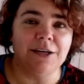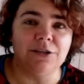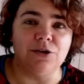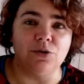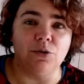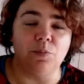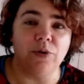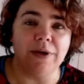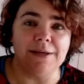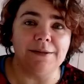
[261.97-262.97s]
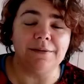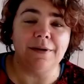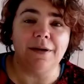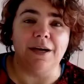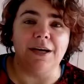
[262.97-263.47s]
to book in
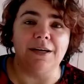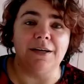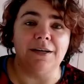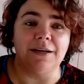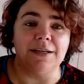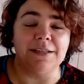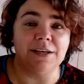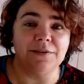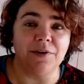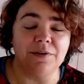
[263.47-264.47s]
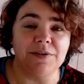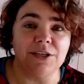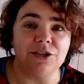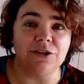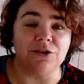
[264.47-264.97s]
a telephone
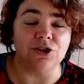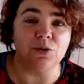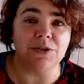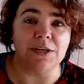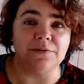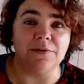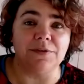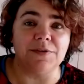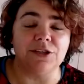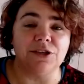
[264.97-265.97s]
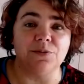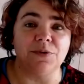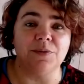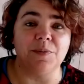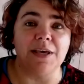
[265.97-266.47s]
session, a short telephone session
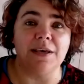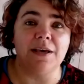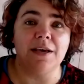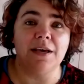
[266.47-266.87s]
with me,